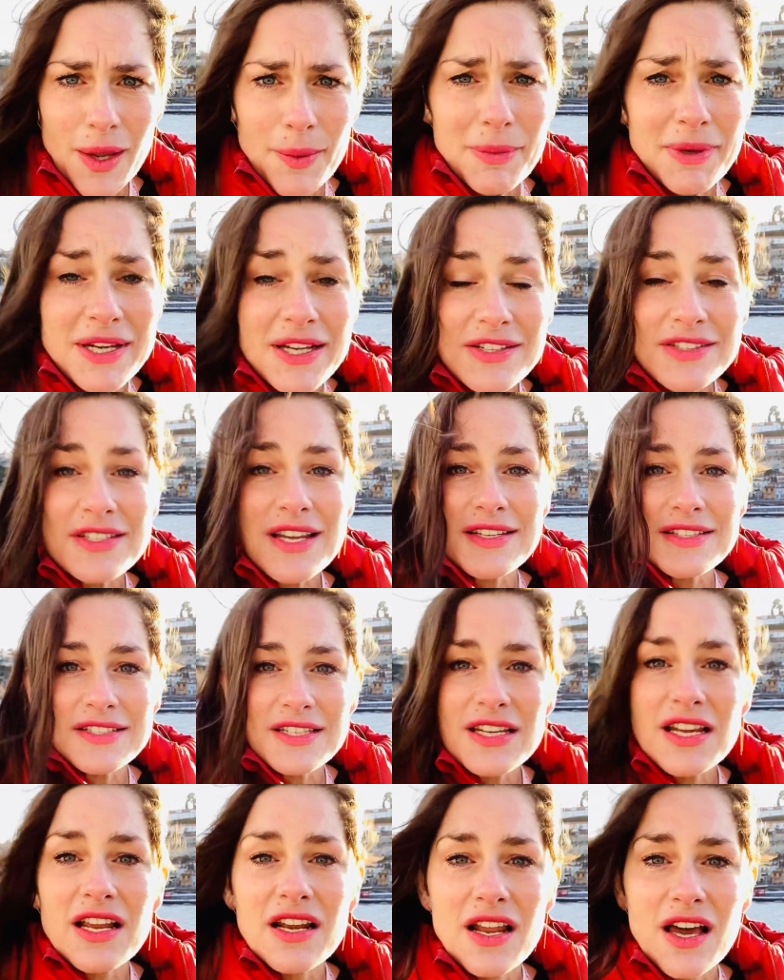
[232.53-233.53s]
Because I
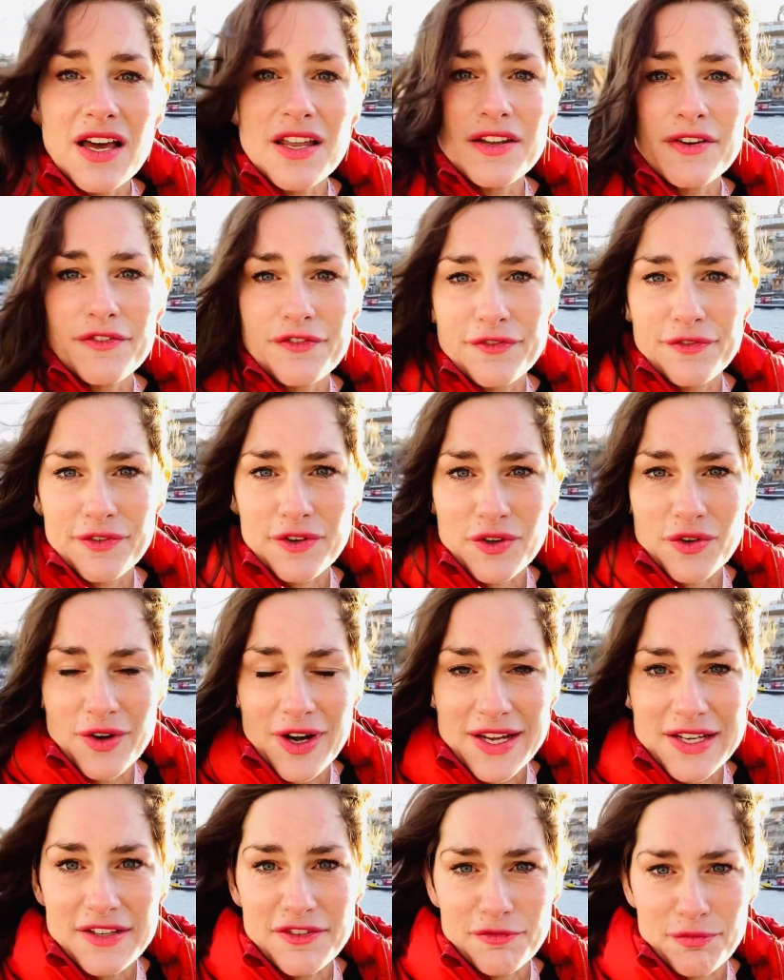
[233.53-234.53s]
see a lot of
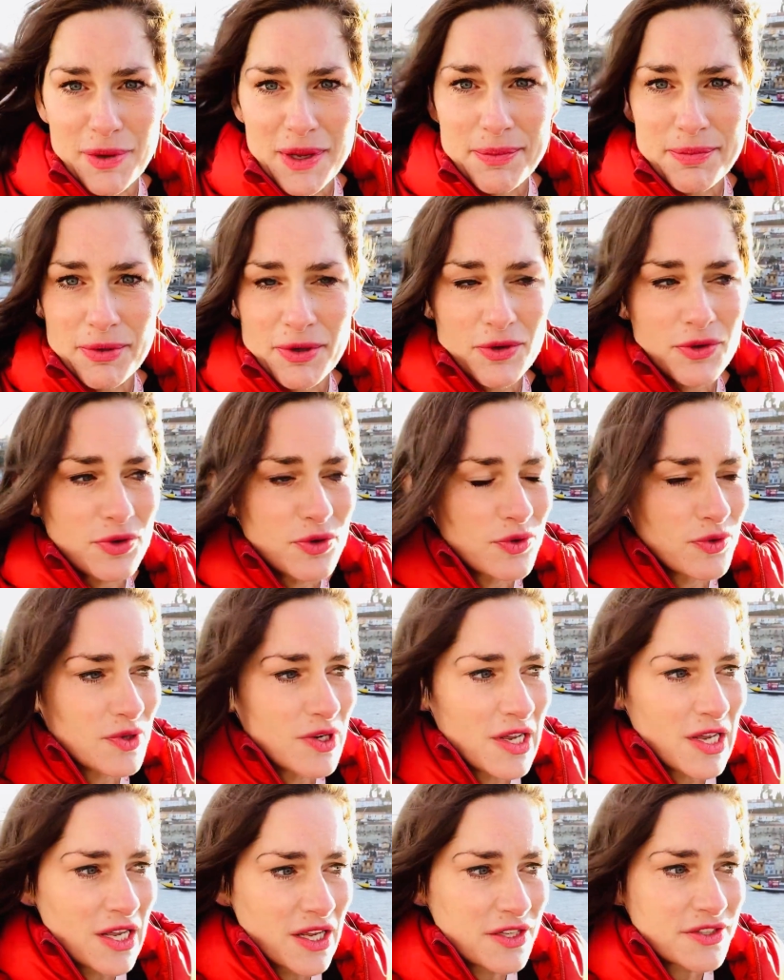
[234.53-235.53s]
creative people who
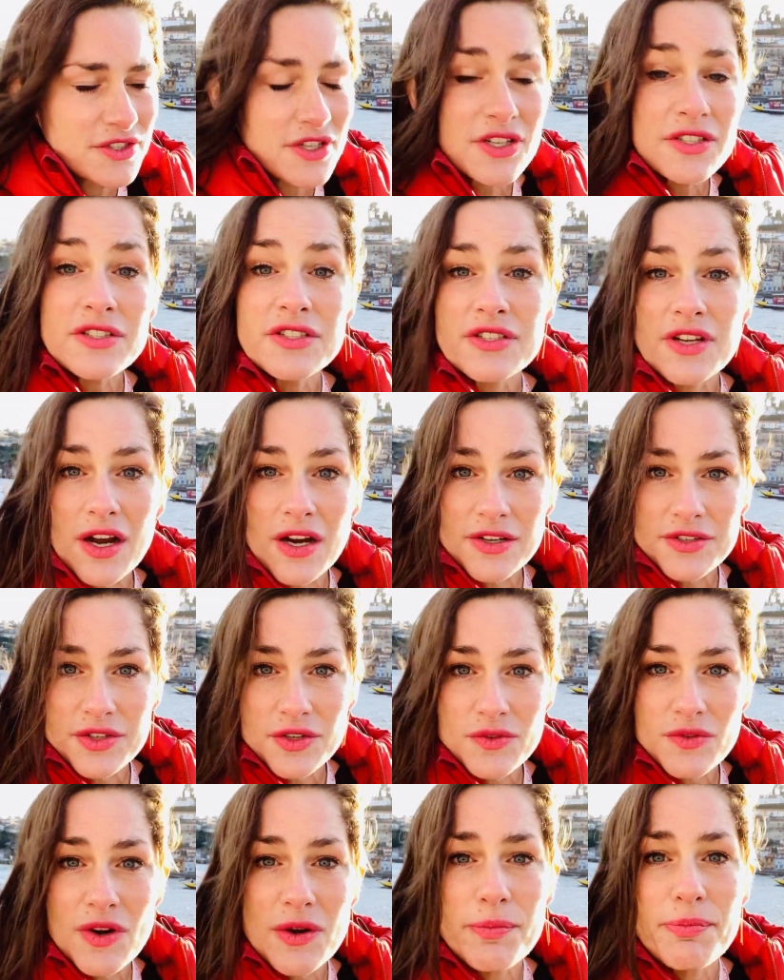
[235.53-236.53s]
just start
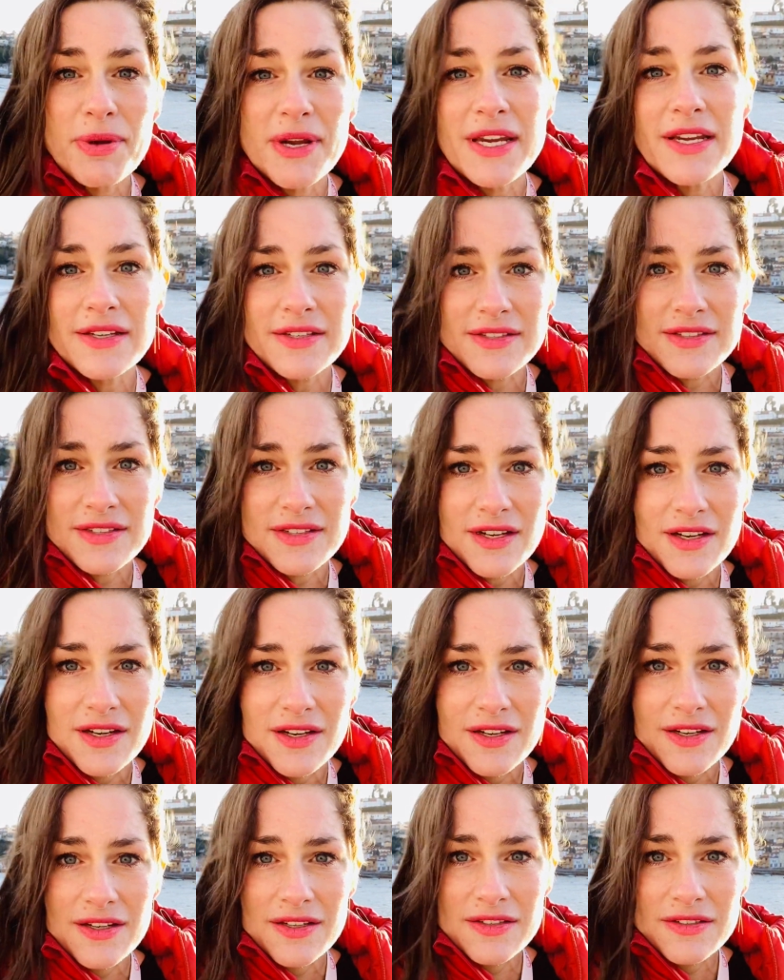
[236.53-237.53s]
to repeat
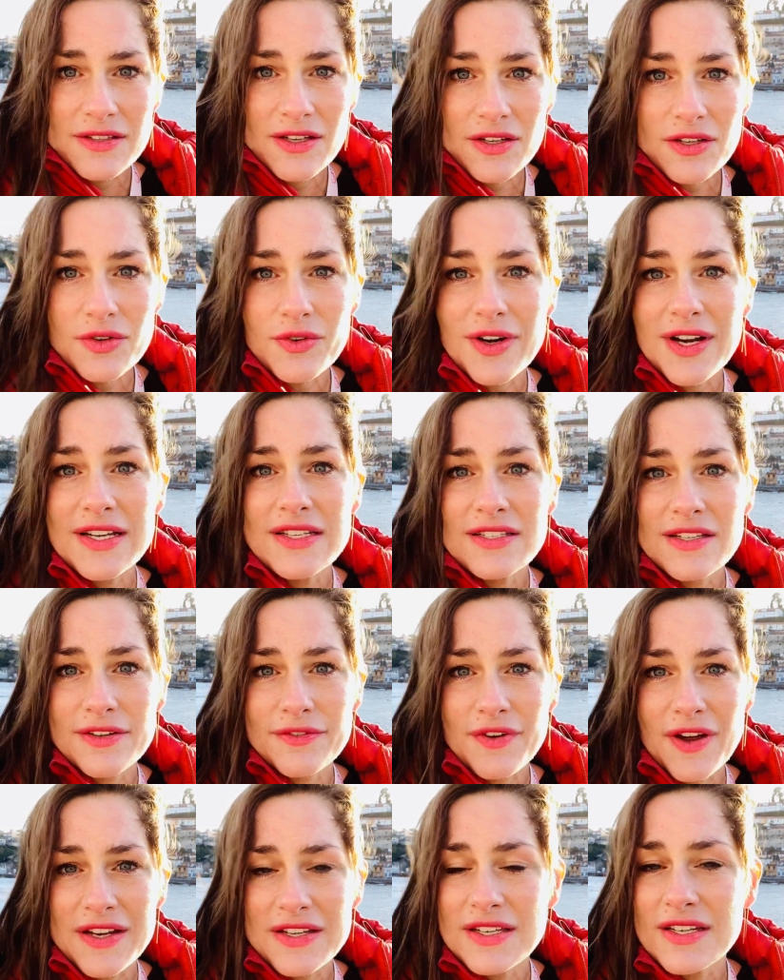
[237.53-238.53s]
the
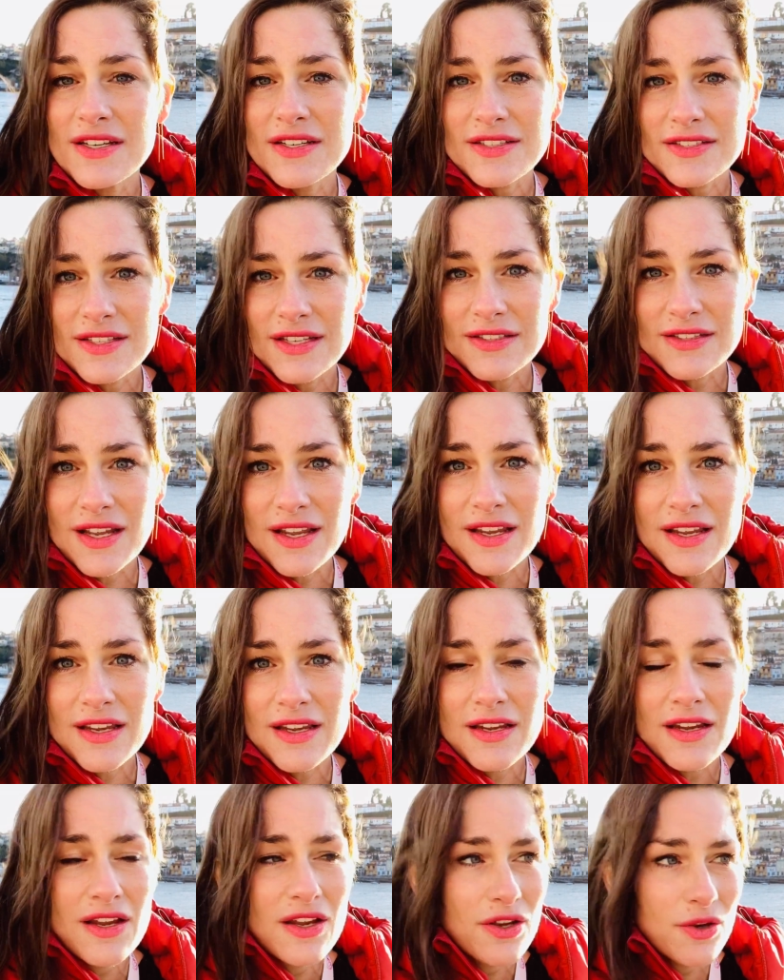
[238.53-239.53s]
creative ideas that
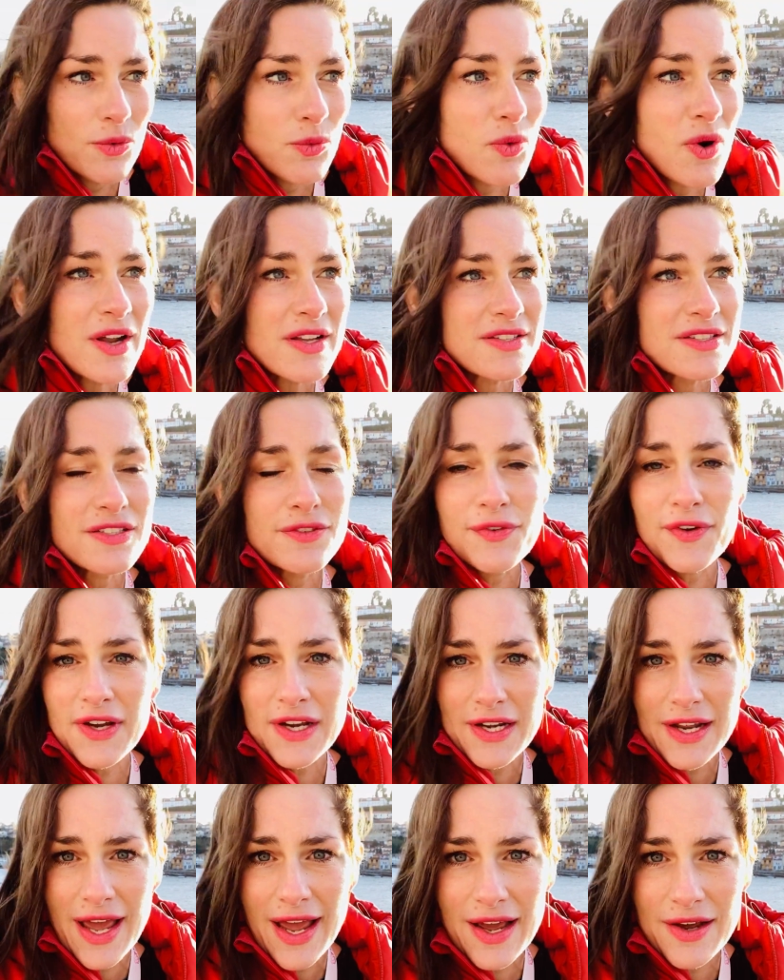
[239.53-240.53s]
they once
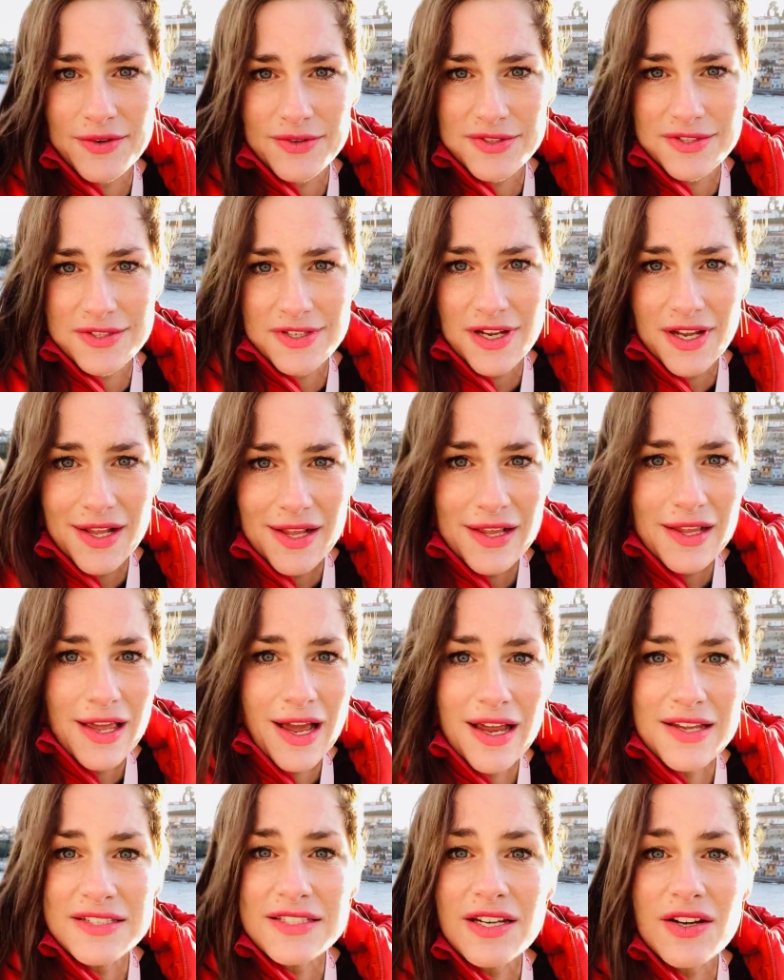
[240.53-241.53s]
figured out.
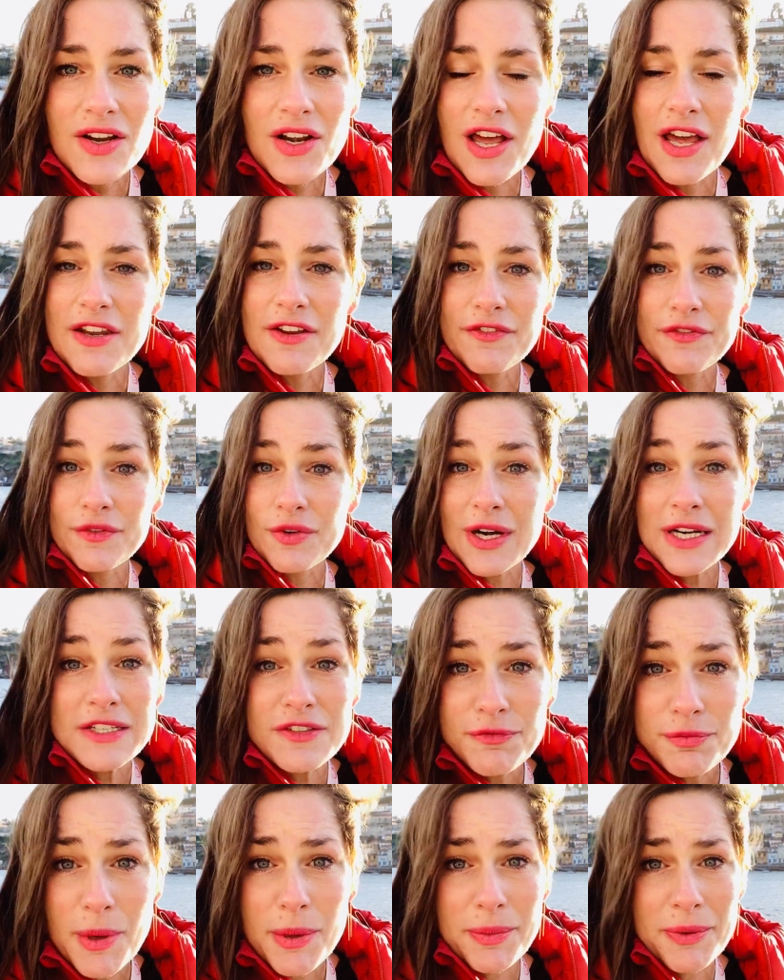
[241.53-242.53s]
I see a lot of
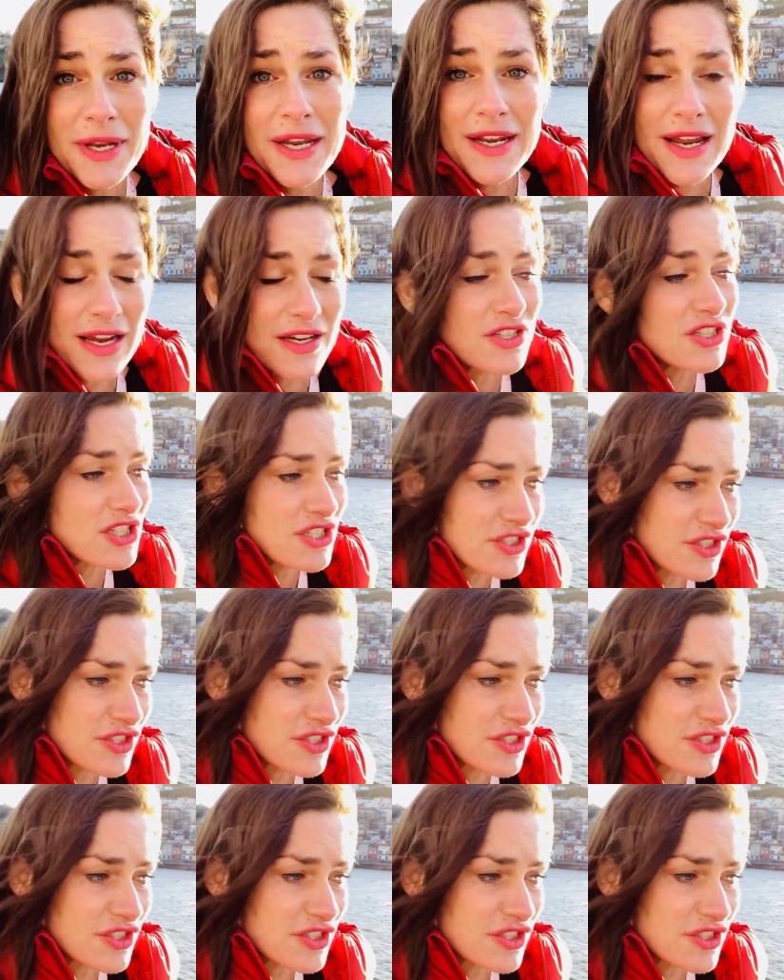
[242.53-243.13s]
creative people that actually